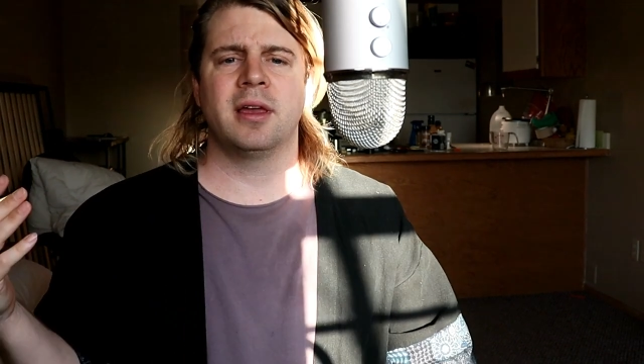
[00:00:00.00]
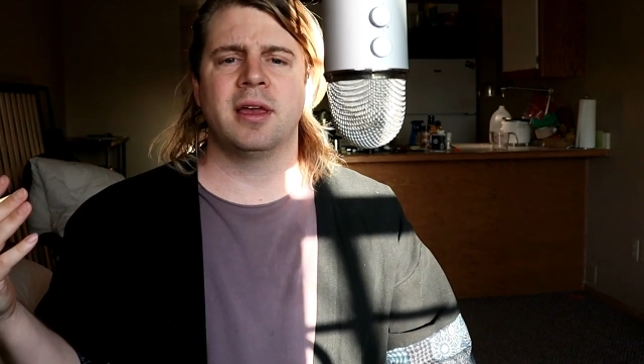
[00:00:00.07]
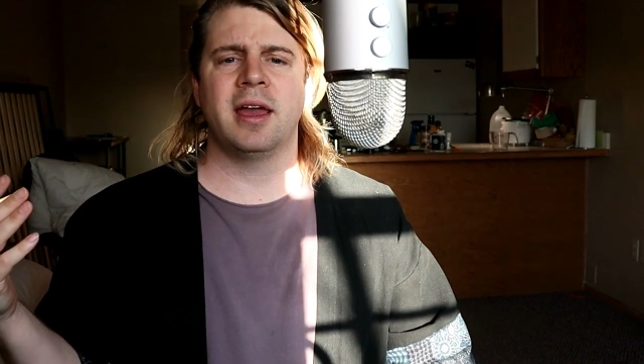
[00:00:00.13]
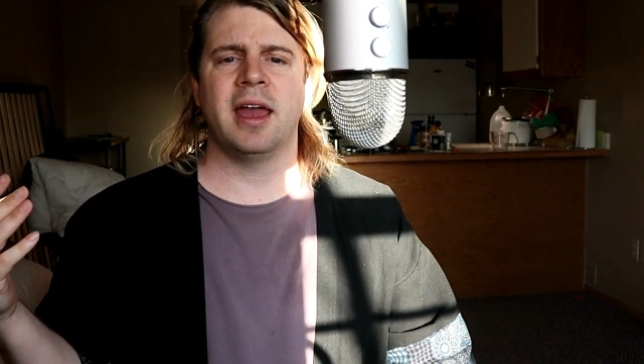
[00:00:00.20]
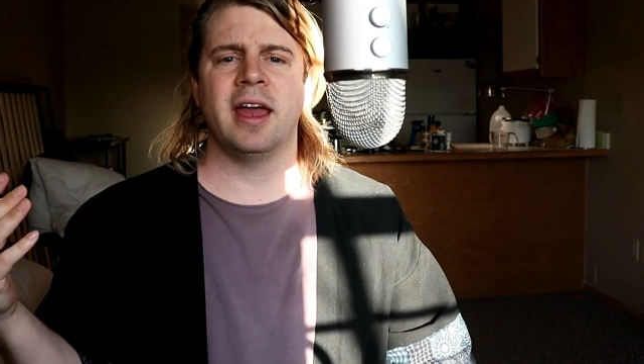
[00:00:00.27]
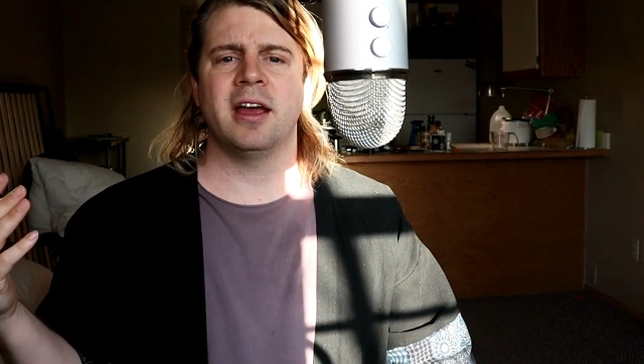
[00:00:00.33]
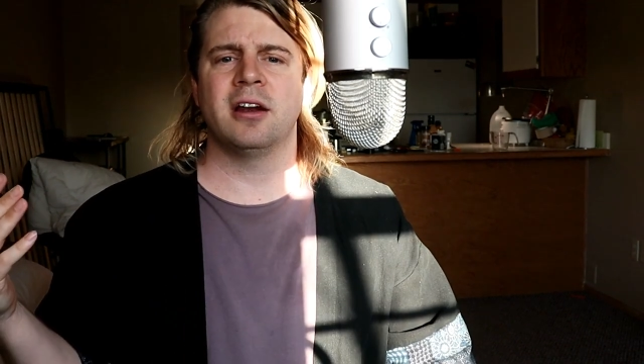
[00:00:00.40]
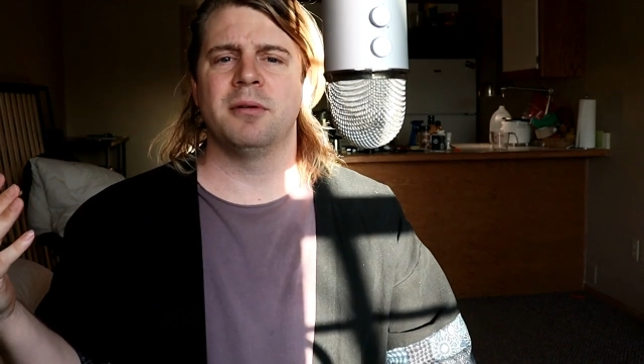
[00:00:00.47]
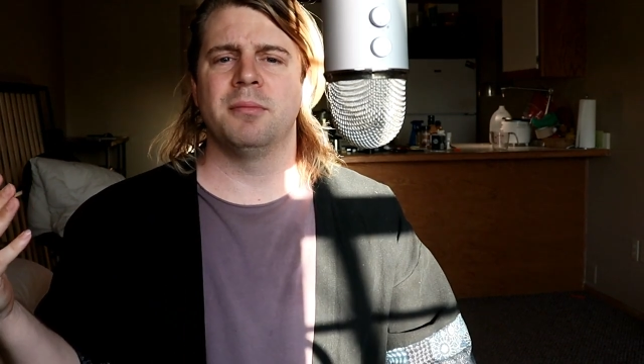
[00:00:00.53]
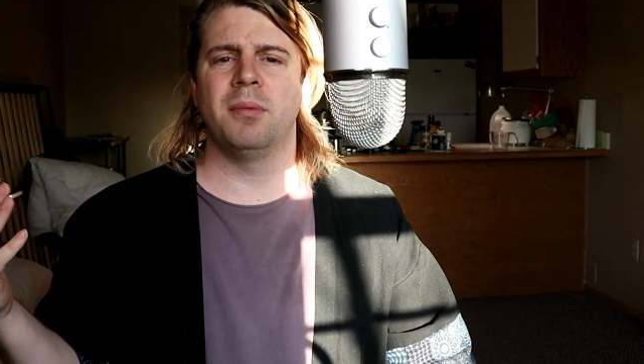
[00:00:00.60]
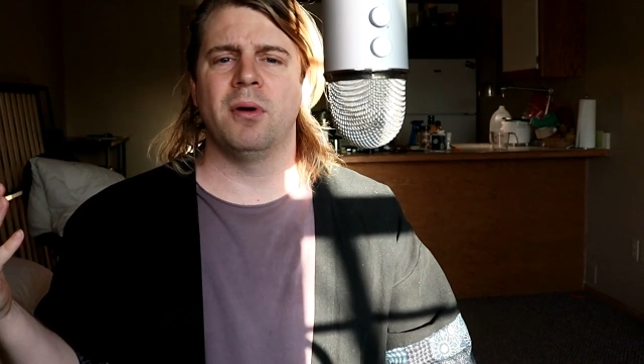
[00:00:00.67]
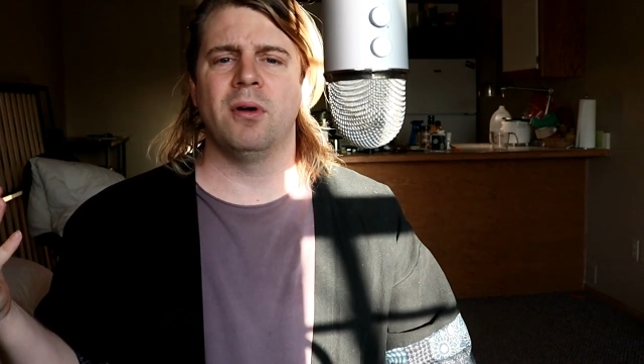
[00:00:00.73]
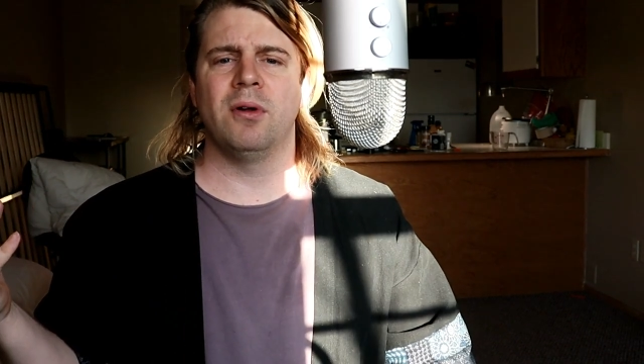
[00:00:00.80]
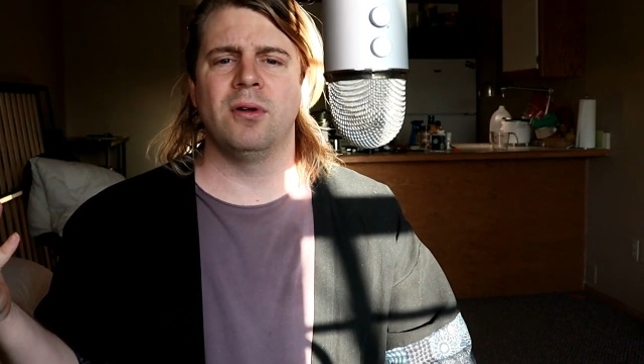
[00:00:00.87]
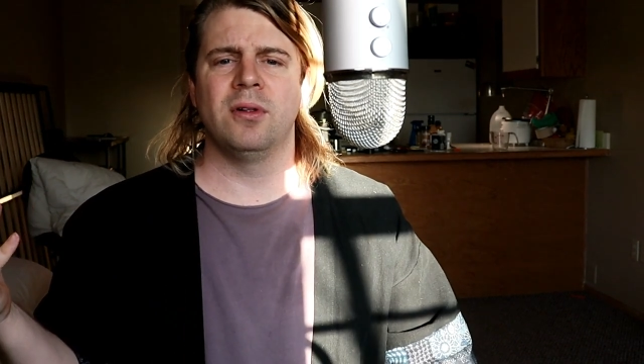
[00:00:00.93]

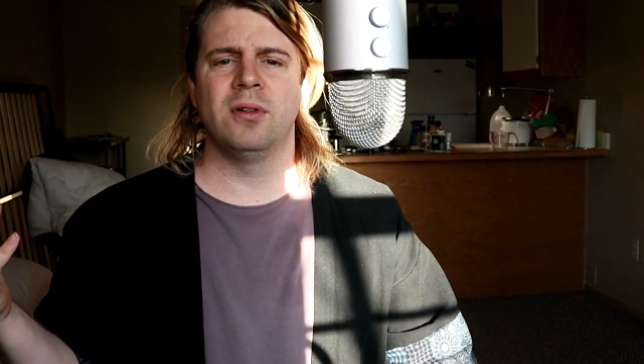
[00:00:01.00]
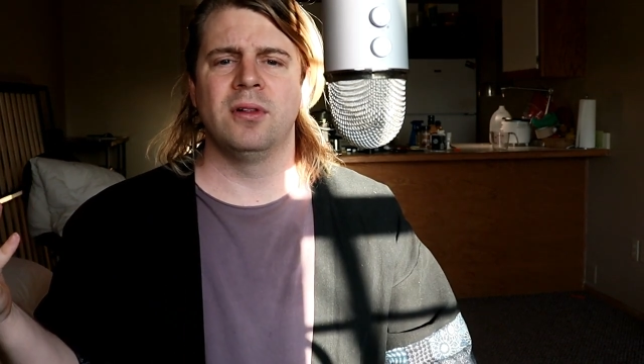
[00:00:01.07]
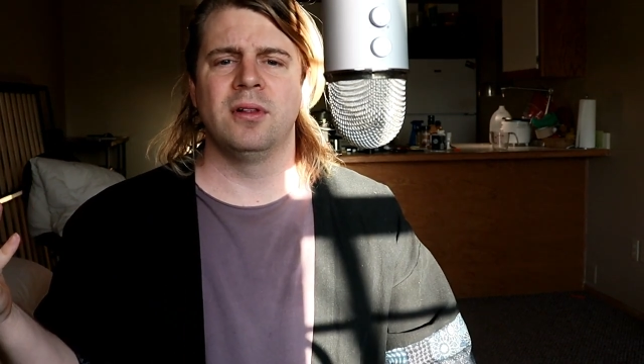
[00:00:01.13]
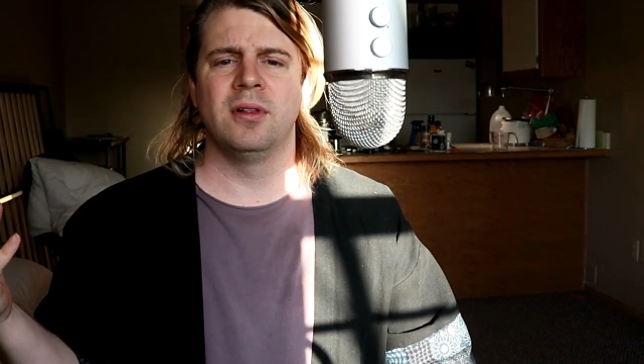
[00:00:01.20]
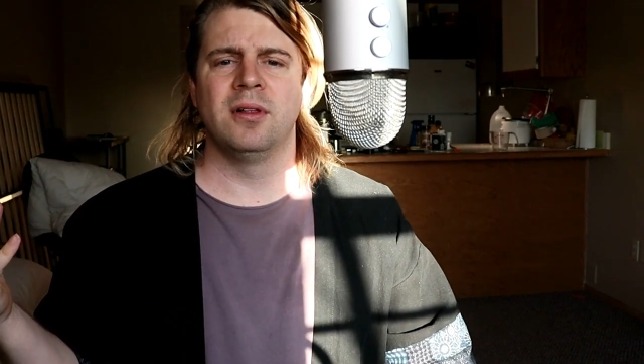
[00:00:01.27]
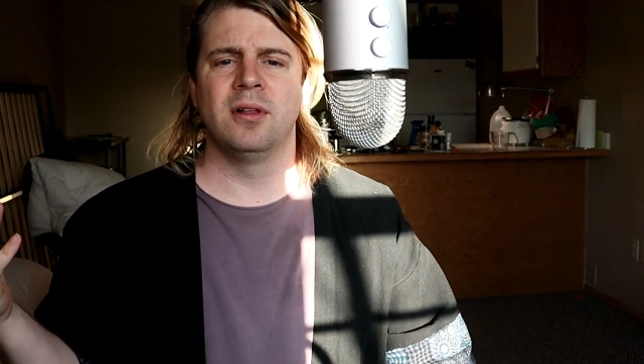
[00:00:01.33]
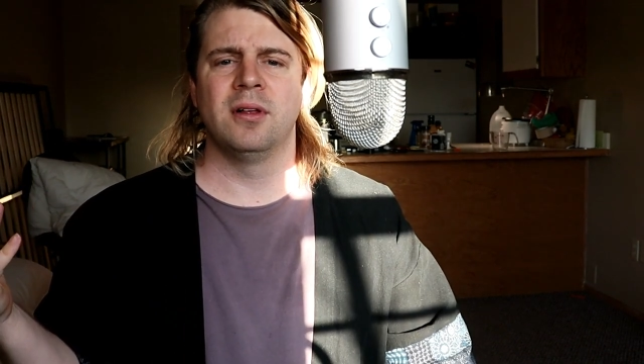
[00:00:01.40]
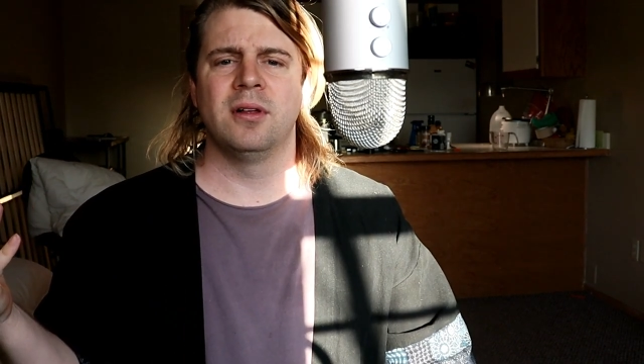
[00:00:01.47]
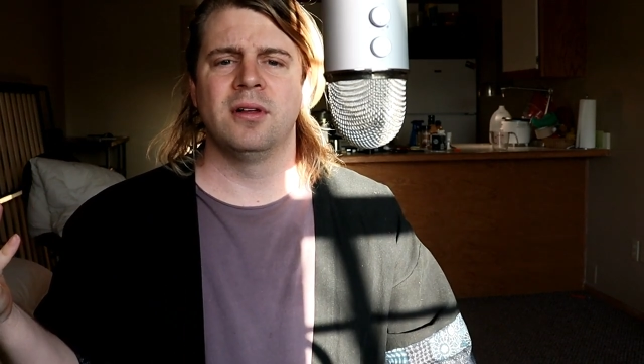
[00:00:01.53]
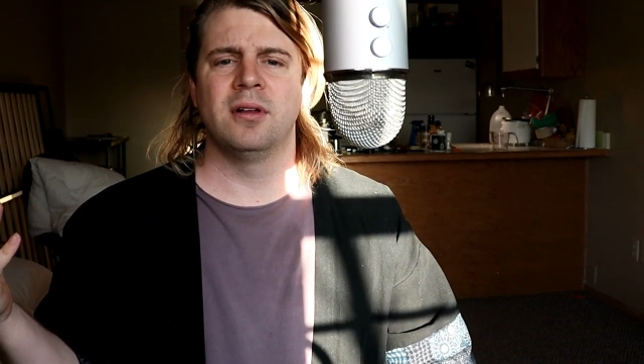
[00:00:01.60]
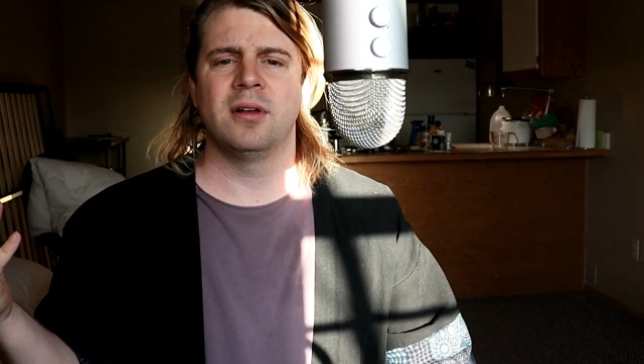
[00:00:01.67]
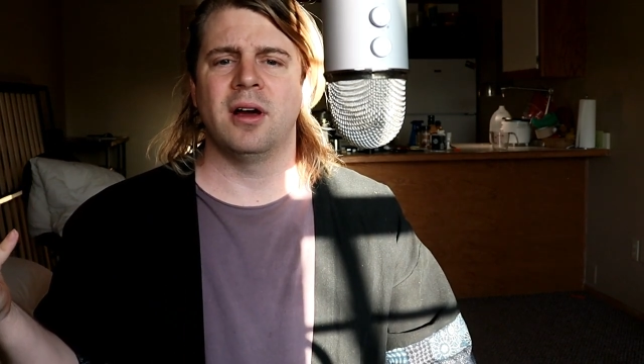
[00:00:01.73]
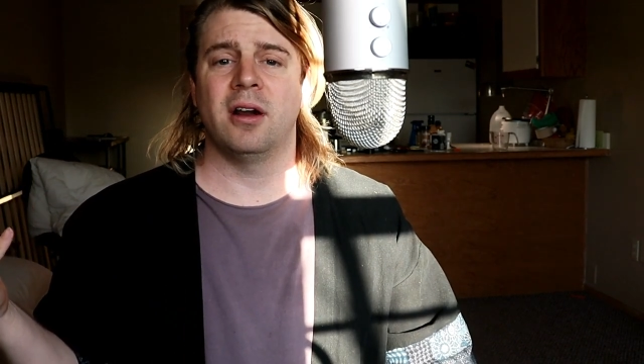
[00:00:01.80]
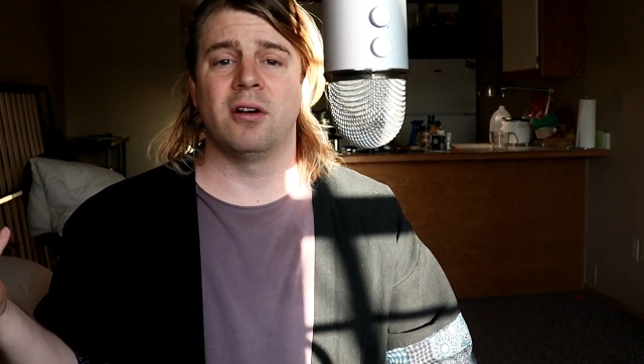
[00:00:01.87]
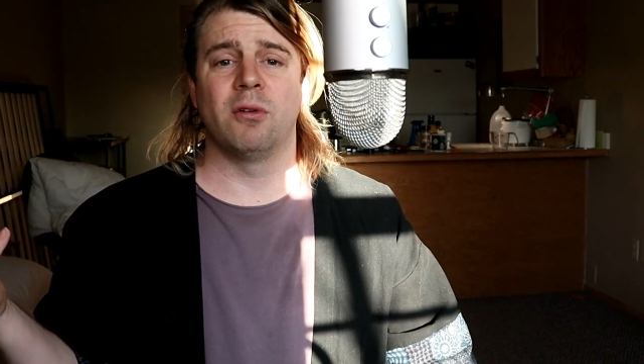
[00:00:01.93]
Cannibal
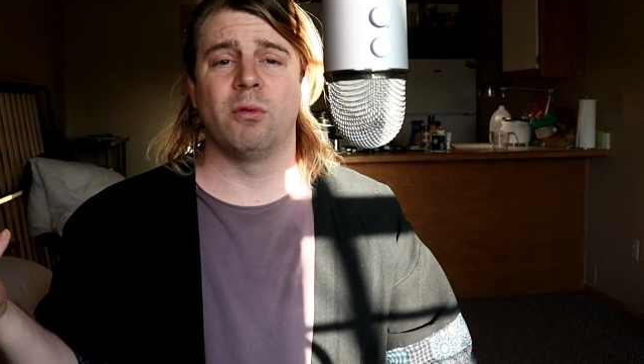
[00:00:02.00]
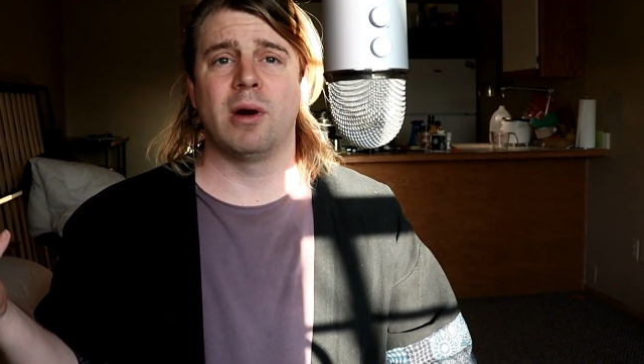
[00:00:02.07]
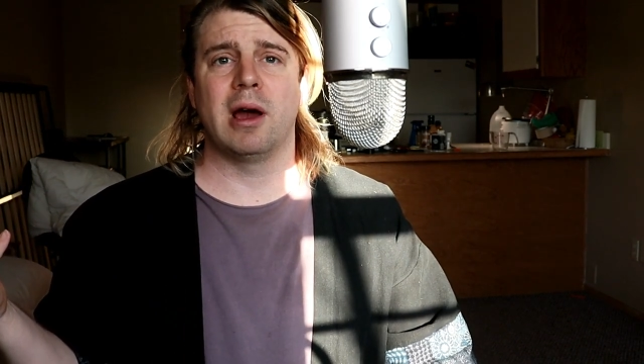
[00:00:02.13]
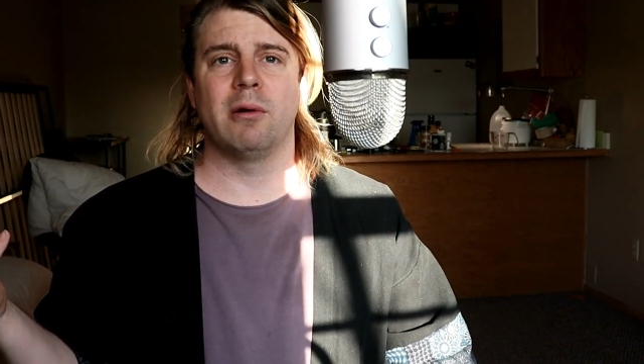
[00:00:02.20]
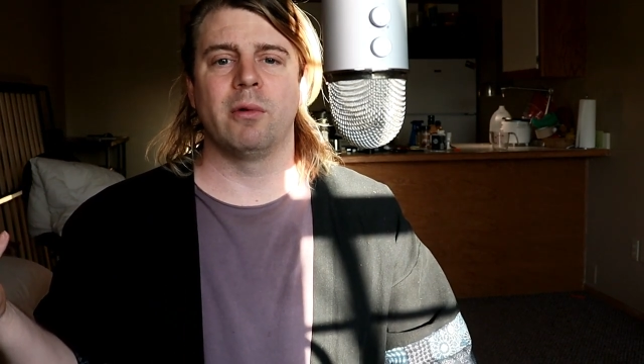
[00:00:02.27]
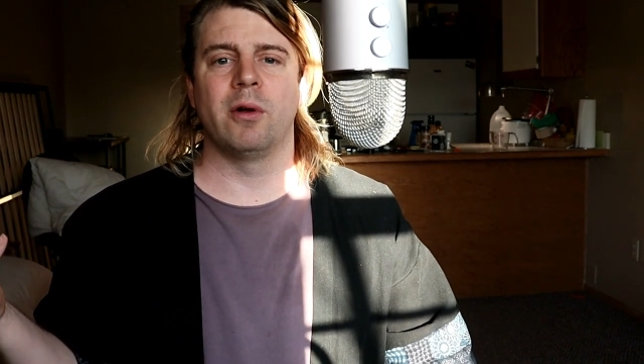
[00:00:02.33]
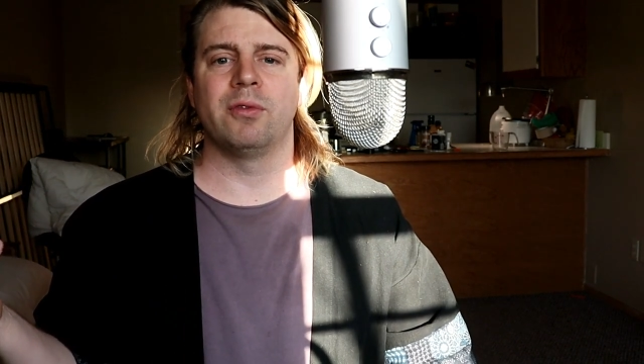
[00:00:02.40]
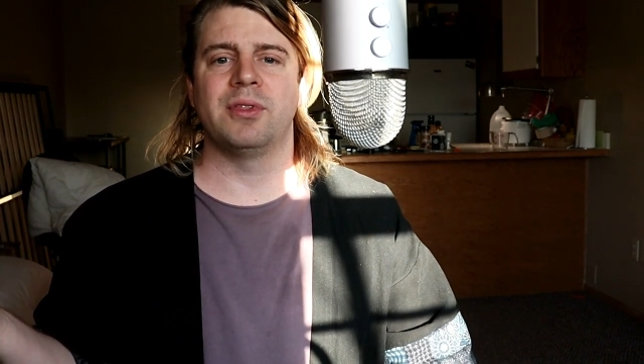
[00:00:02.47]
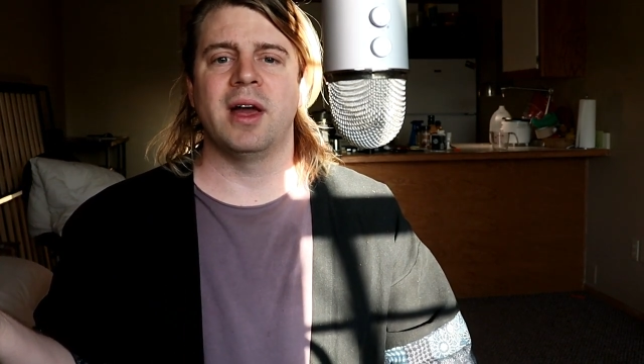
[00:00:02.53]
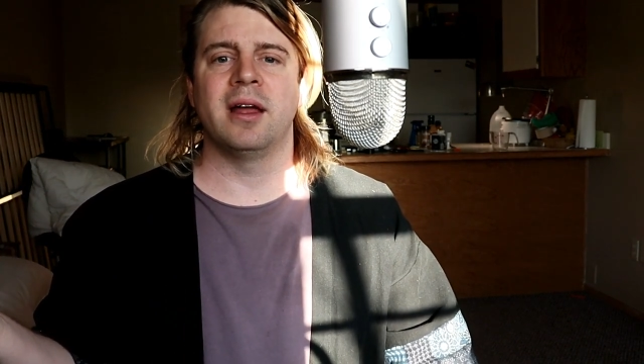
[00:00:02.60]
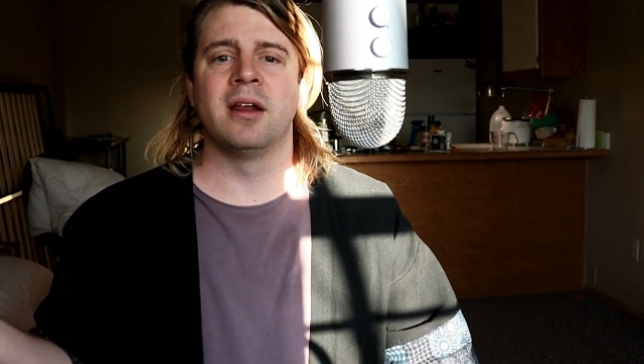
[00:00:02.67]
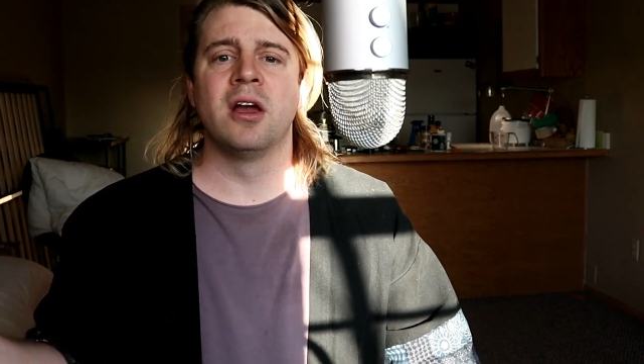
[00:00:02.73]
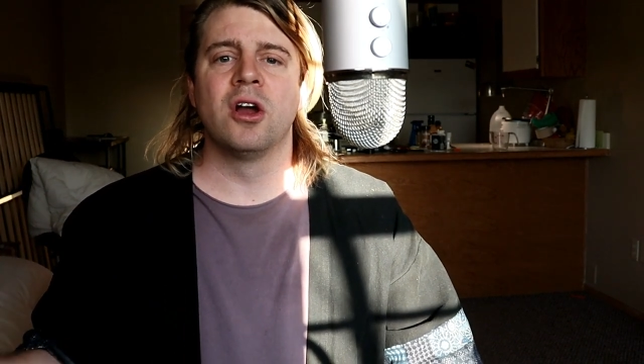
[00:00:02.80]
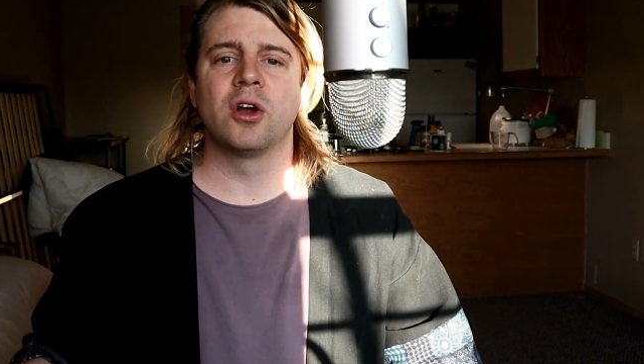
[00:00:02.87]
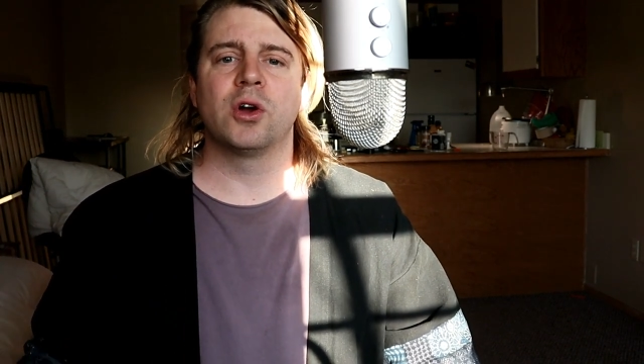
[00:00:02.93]
I don't know why I wrote
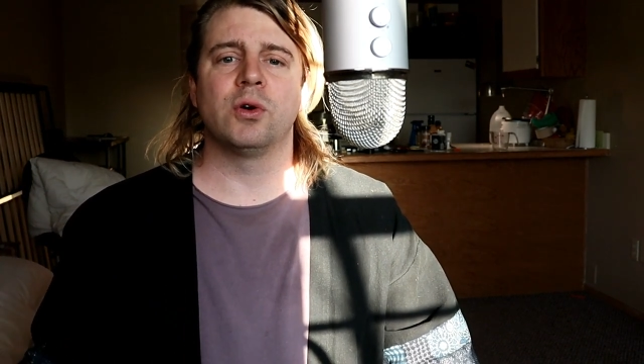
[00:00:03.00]
that.